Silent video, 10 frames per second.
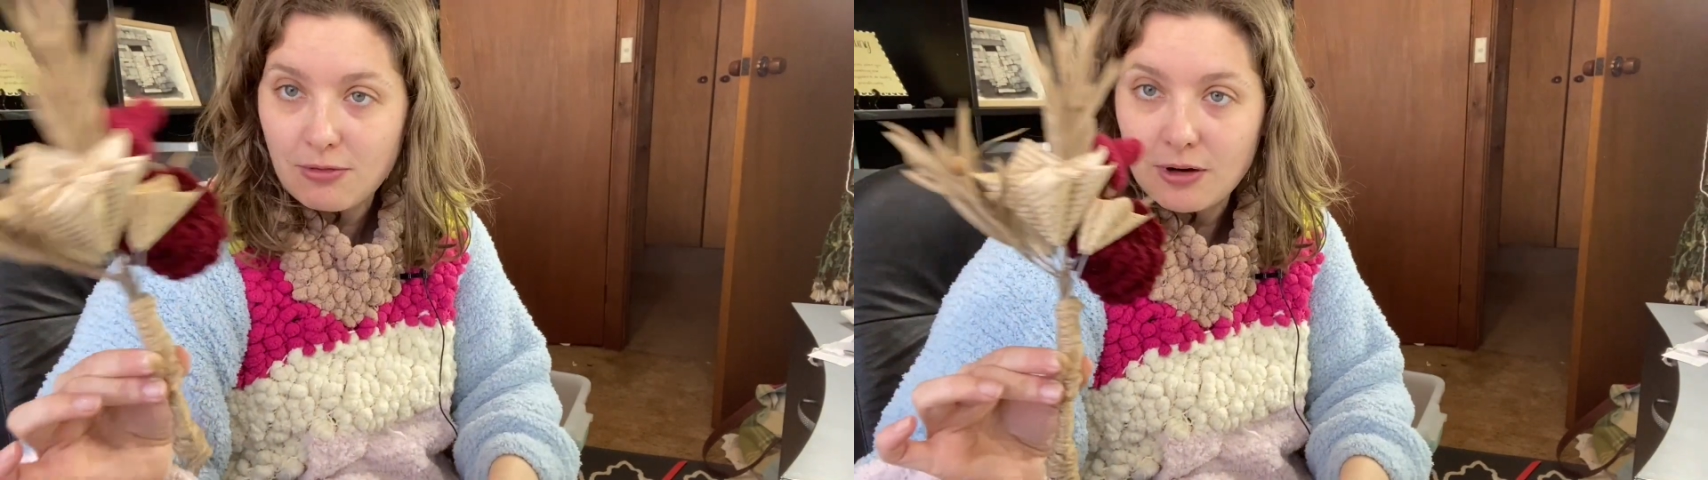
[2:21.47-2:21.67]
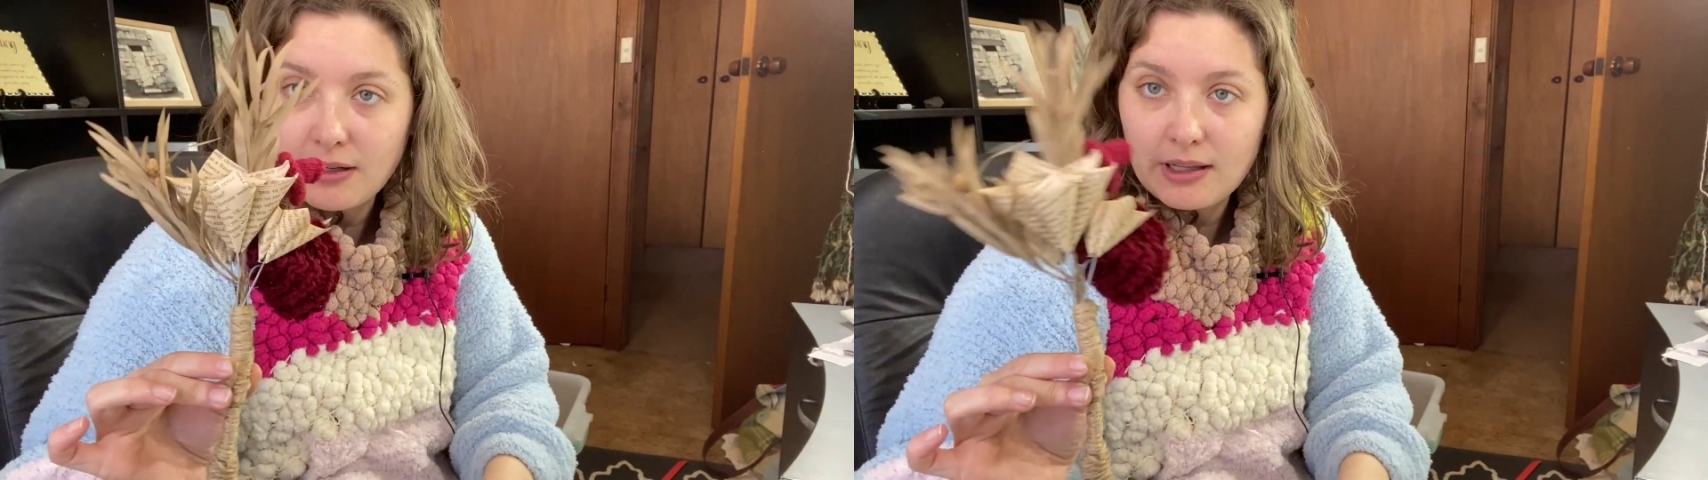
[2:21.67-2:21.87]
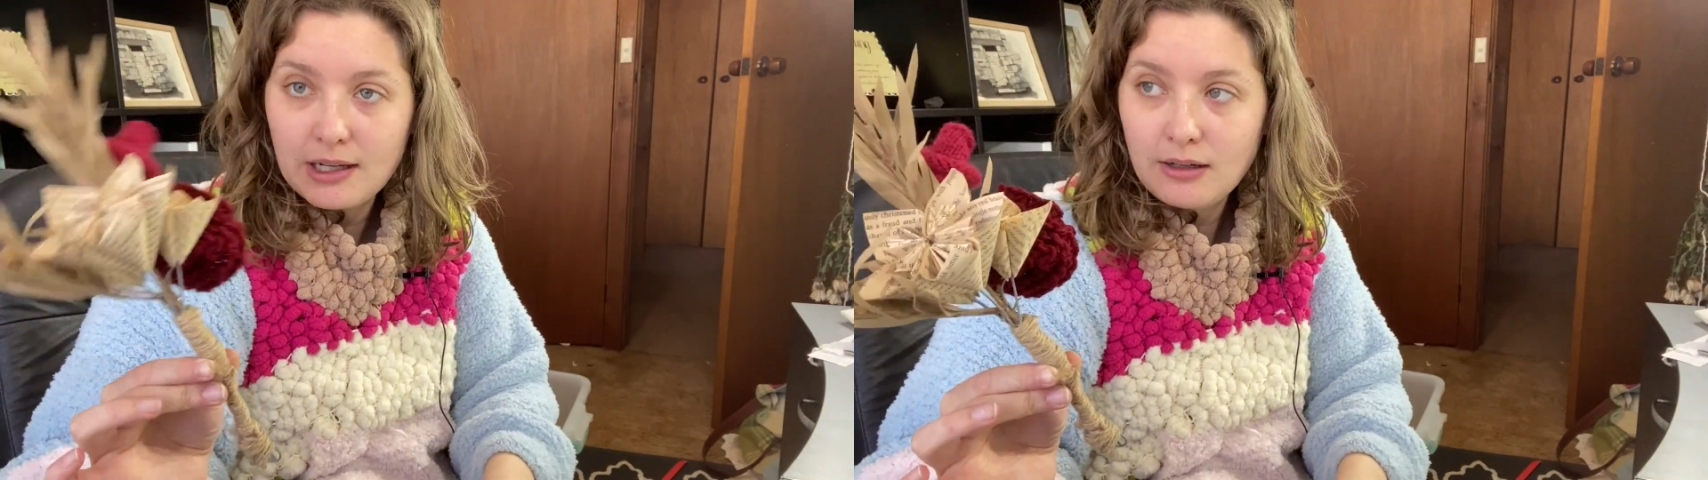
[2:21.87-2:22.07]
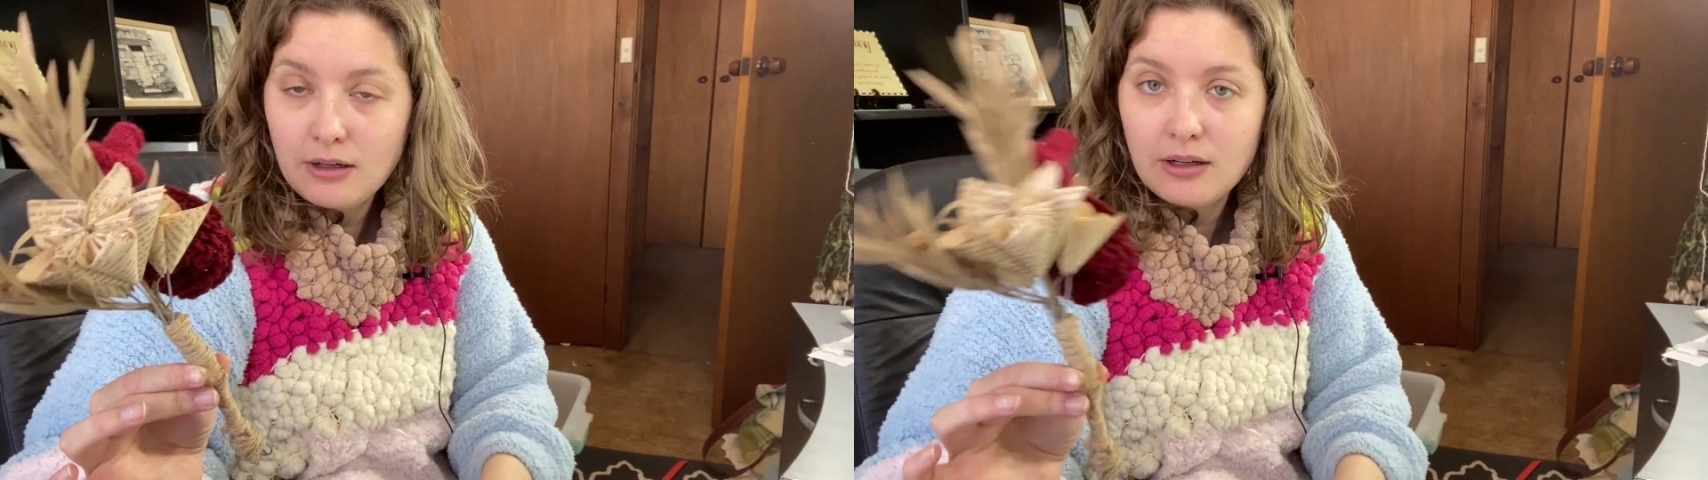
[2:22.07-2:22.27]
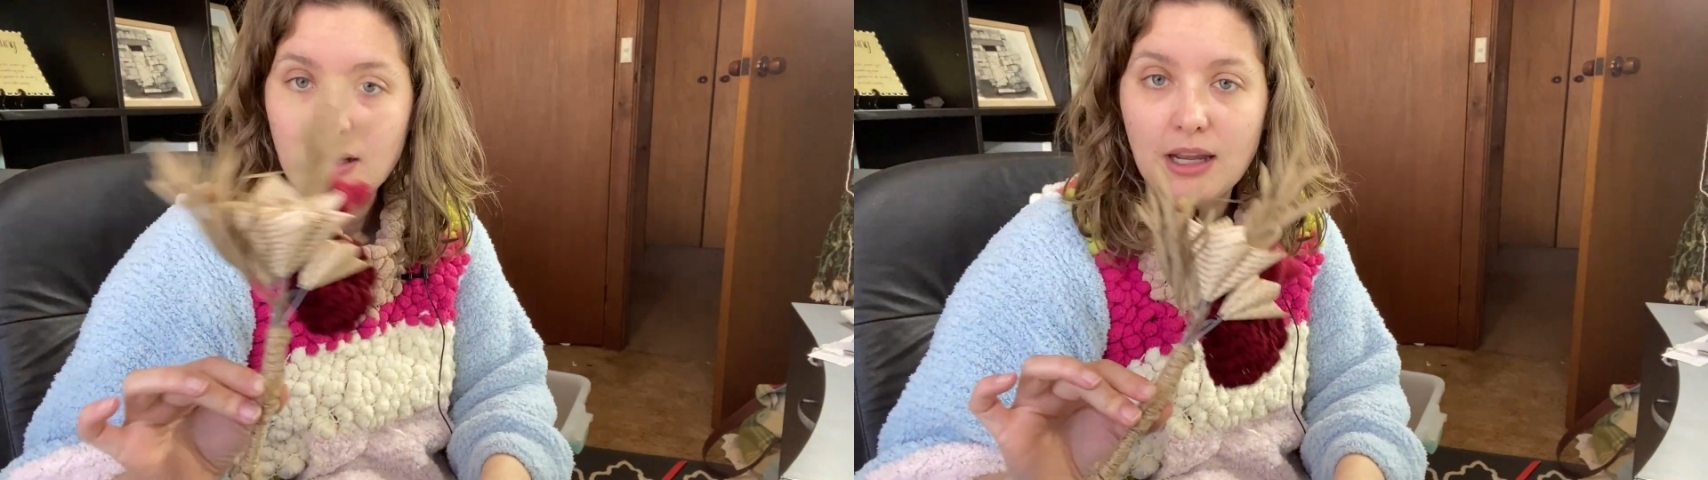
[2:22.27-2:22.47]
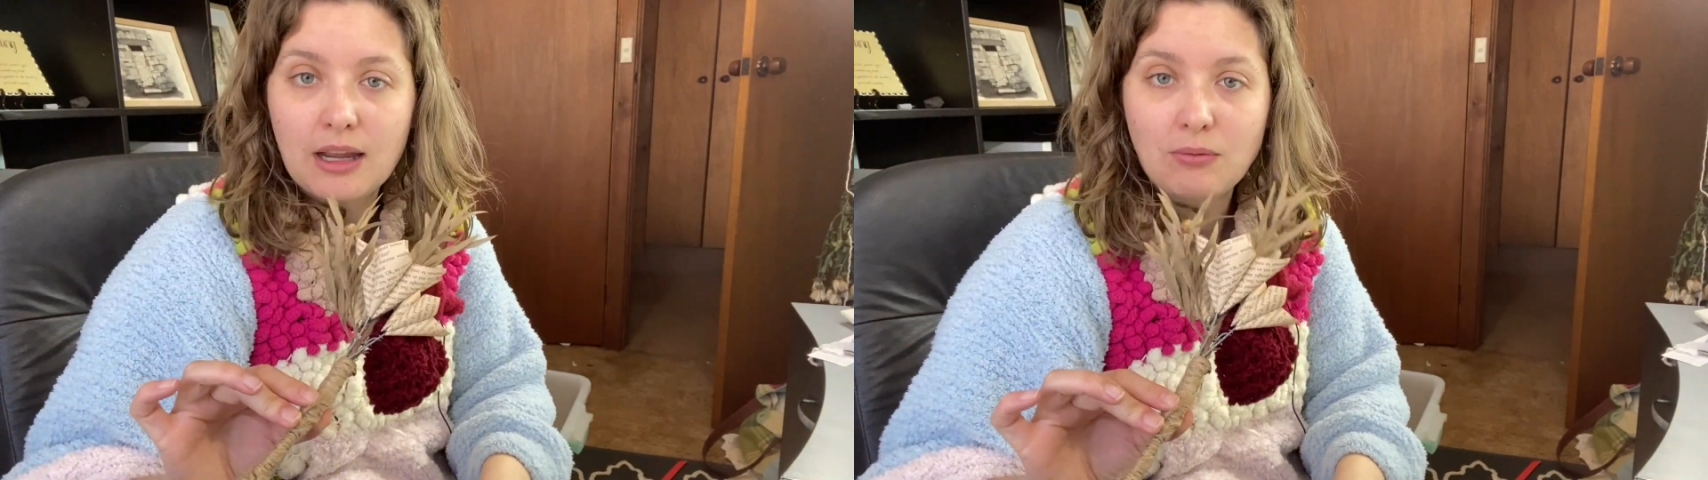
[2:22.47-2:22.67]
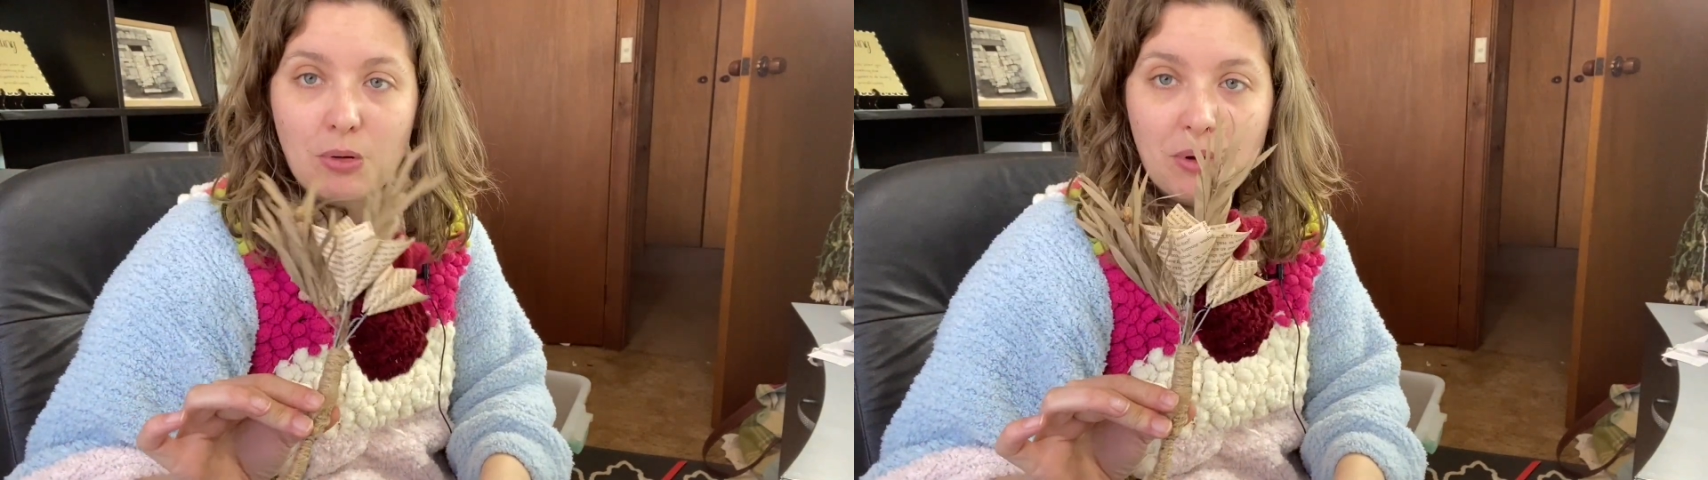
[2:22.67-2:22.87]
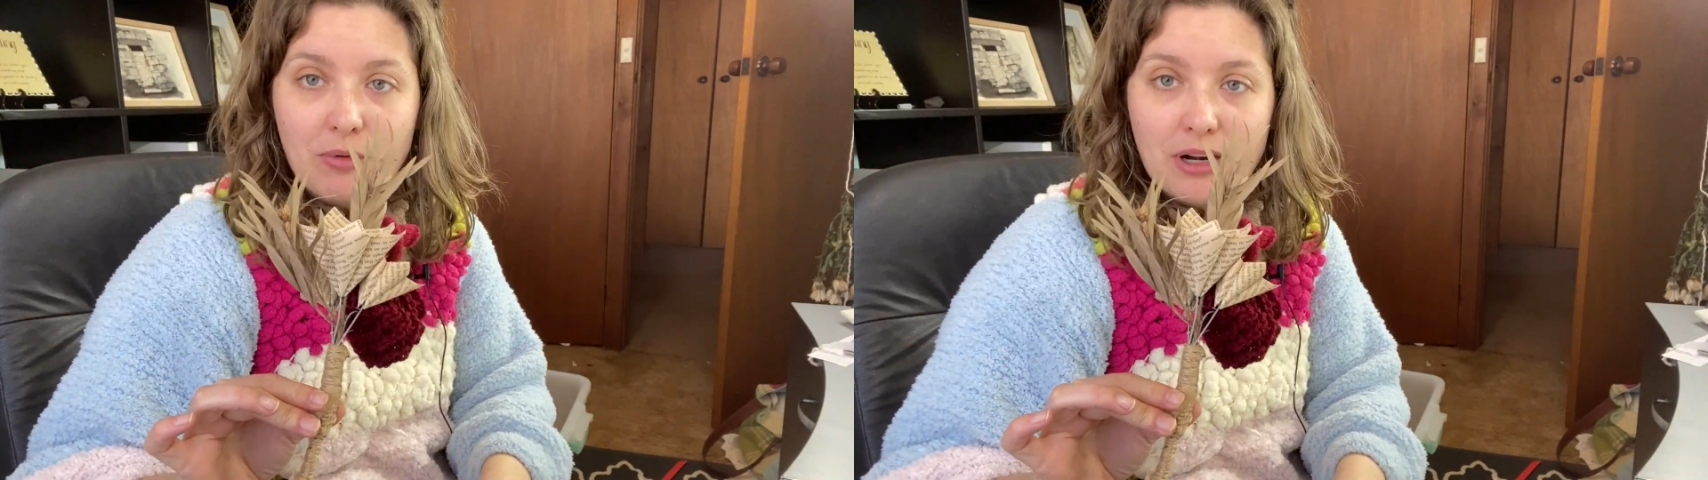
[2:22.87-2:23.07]
front there, and we'll
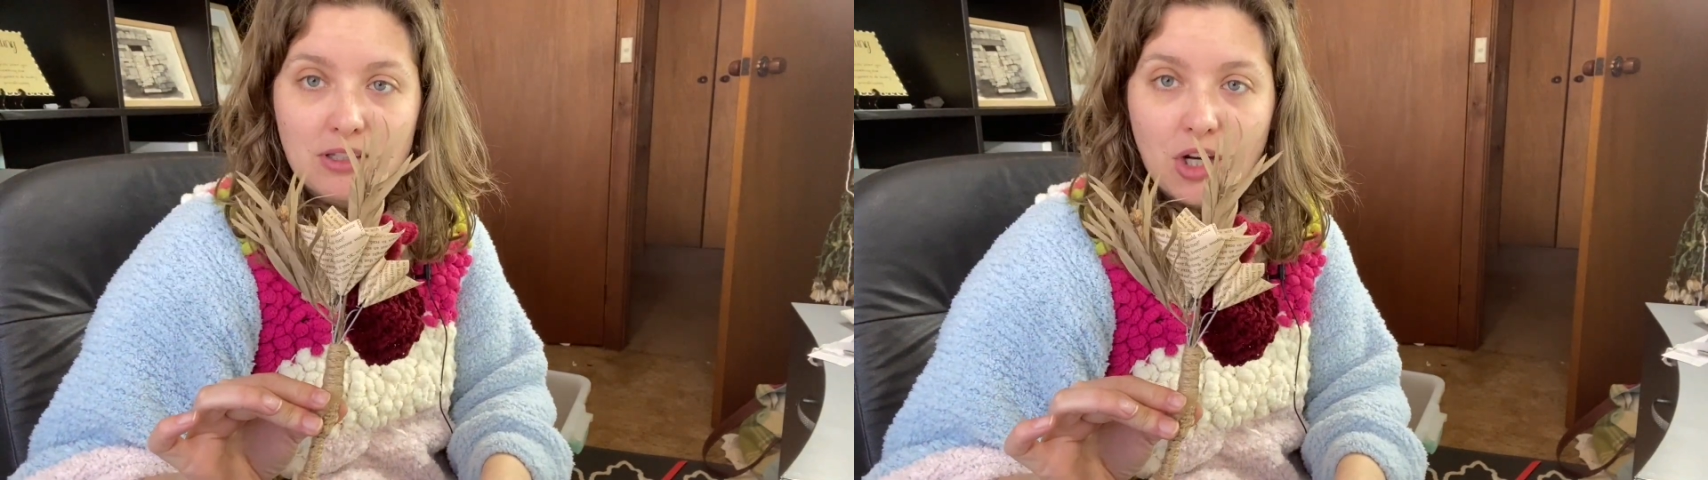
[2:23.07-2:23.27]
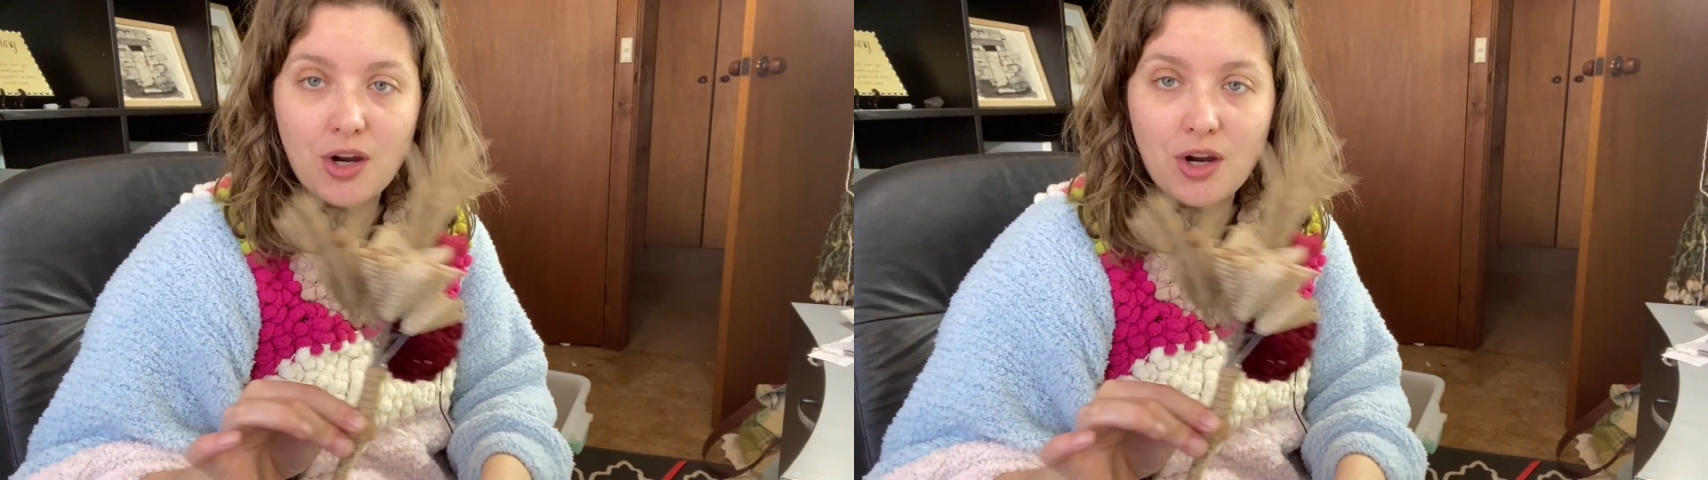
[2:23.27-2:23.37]
be ready to go.